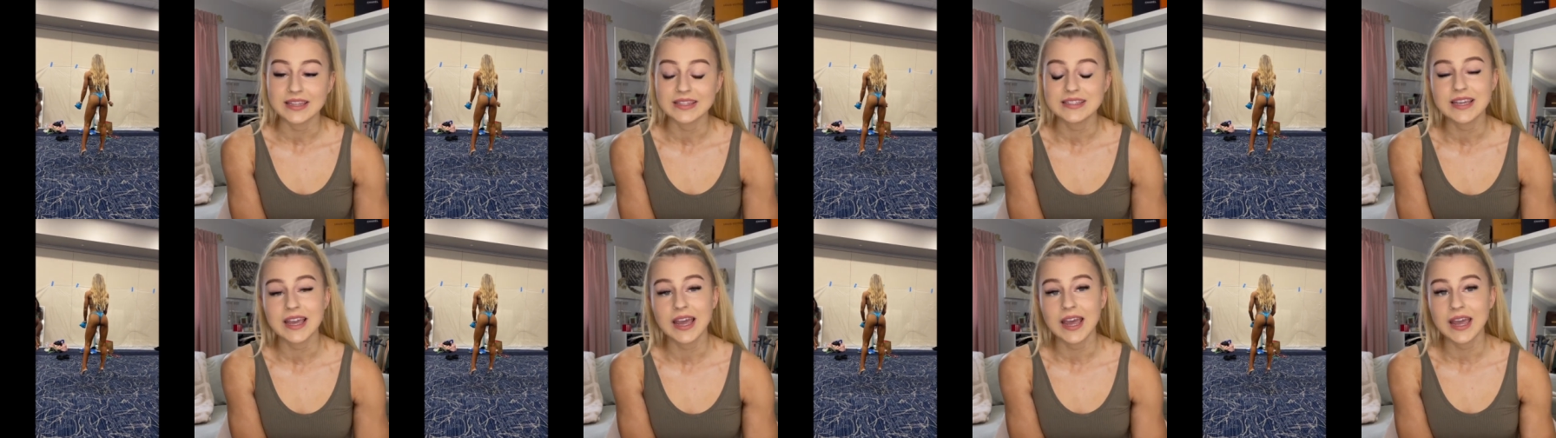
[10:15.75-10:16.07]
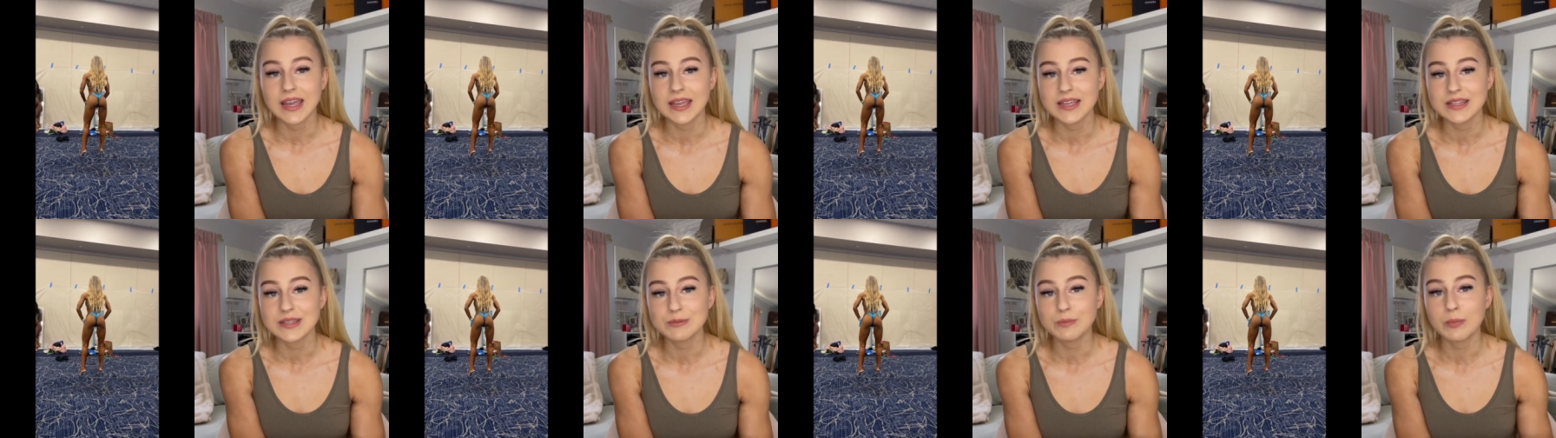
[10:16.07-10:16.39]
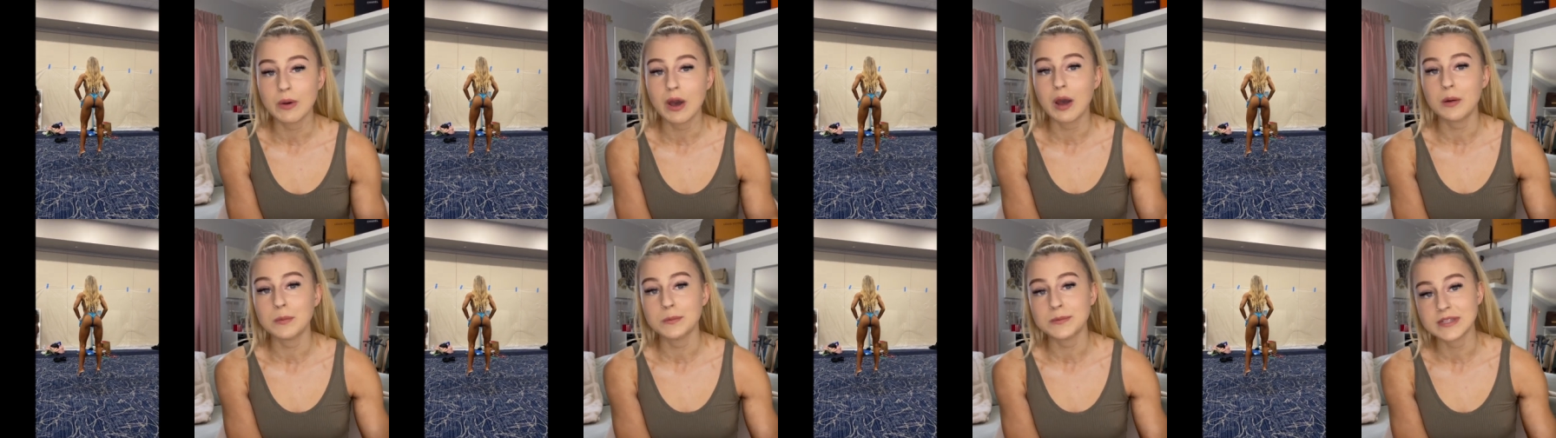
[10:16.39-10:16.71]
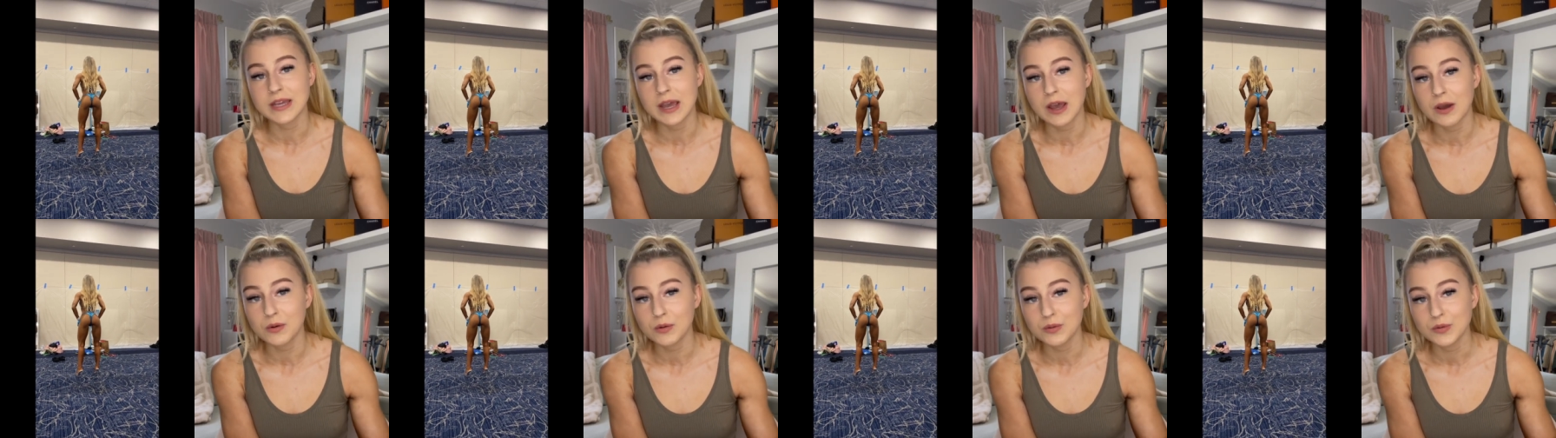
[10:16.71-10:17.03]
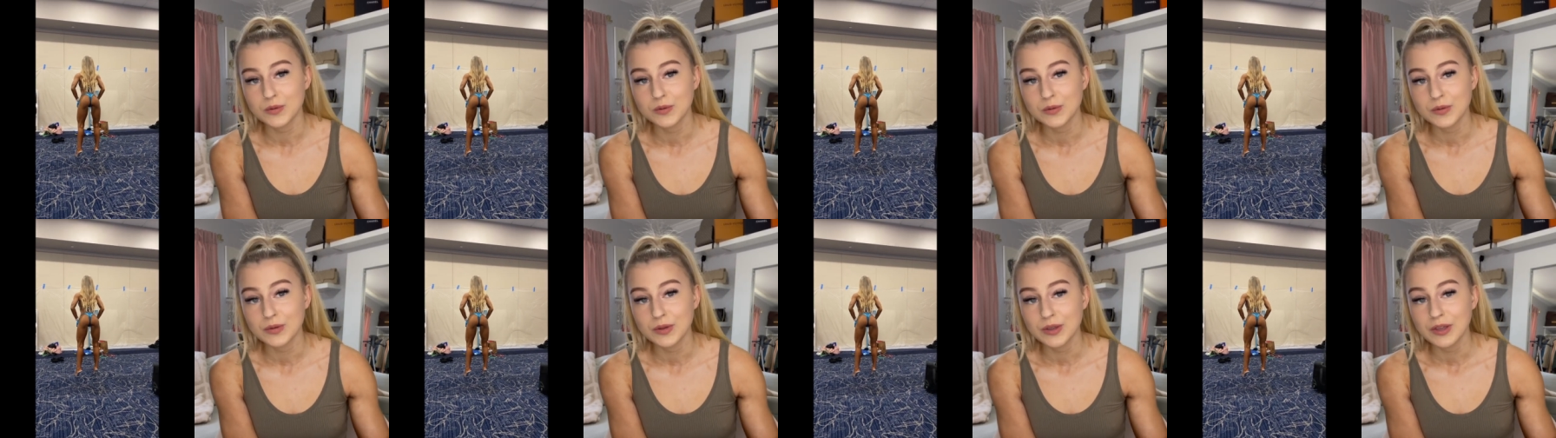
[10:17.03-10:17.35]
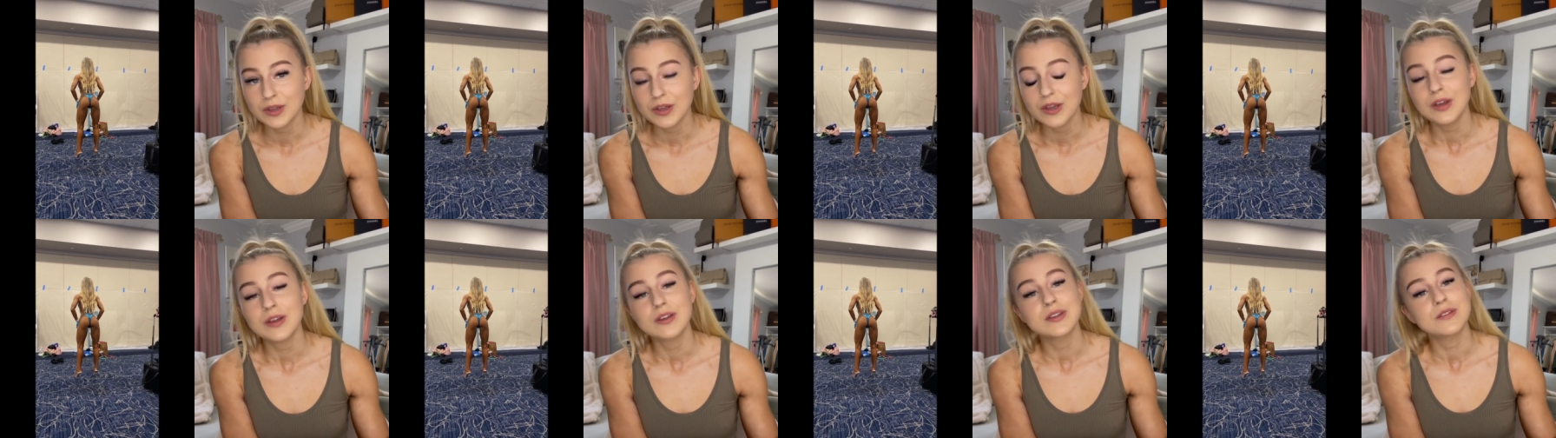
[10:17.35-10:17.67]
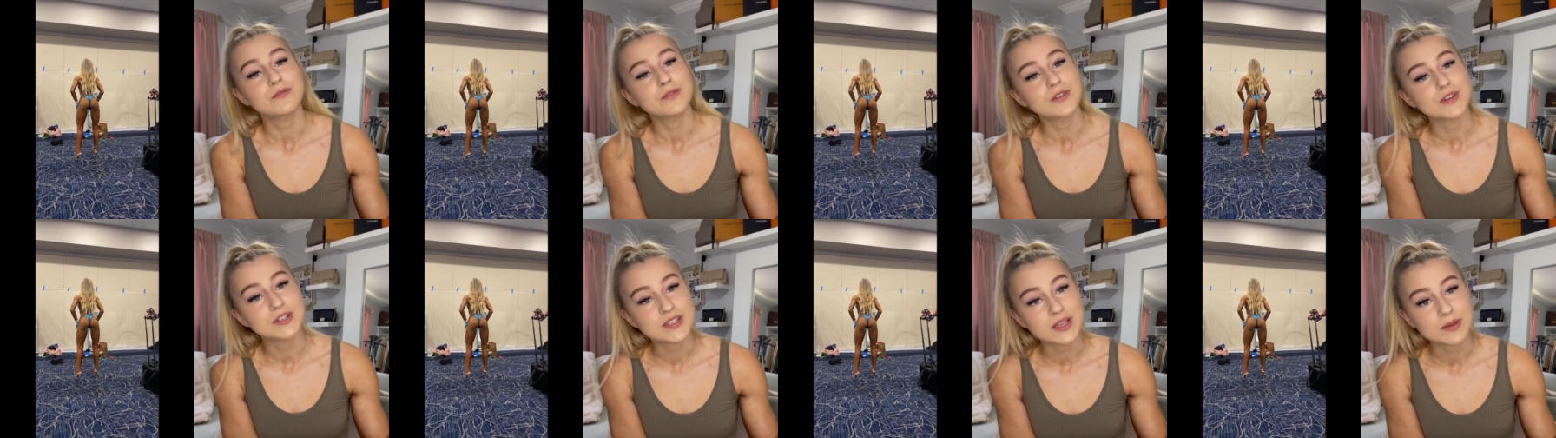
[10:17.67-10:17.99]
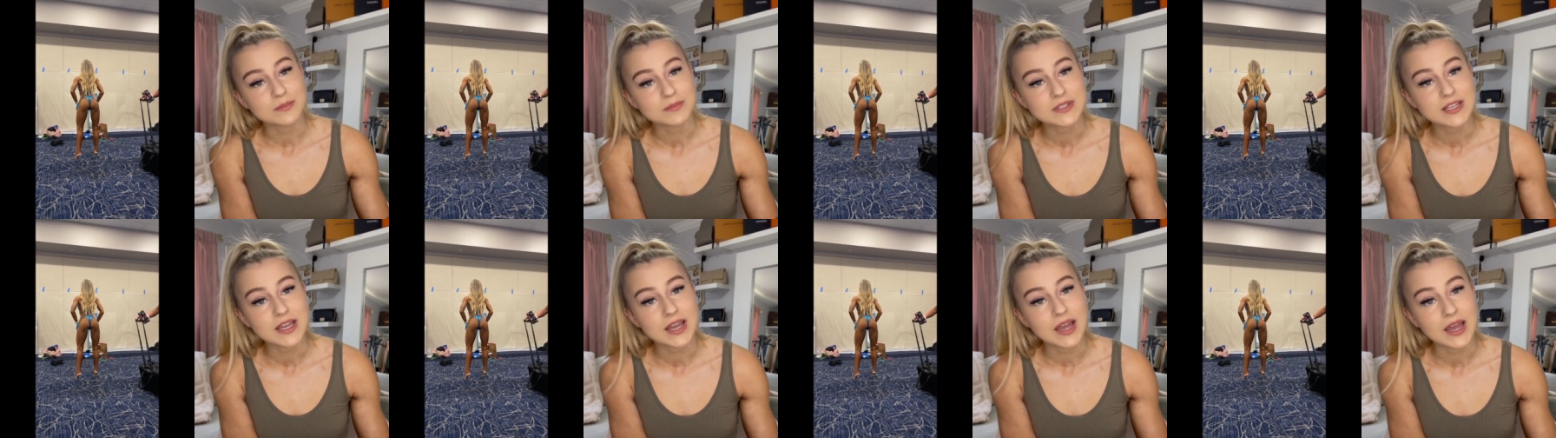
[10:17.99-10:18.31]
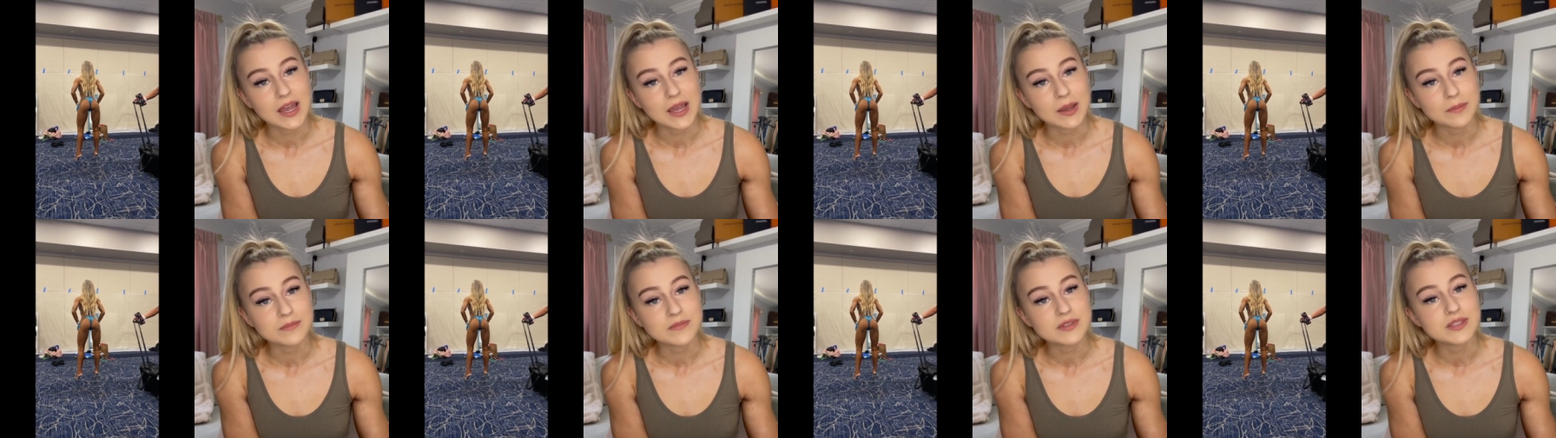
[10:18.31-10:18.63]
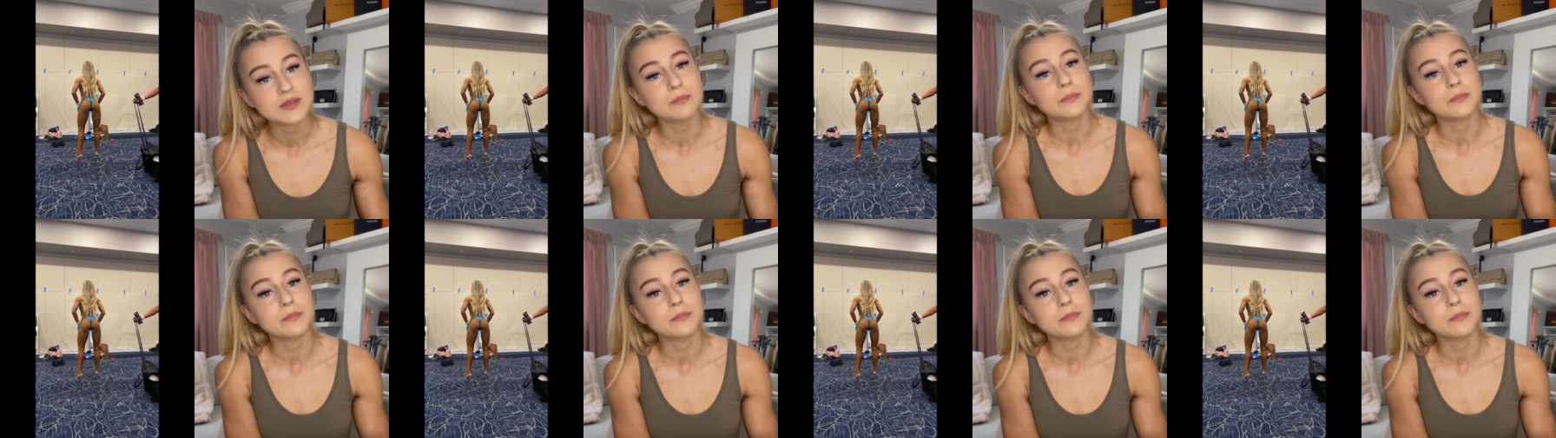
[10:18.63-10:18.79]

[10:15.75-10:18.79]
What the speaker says: tie-ins popped out for some times,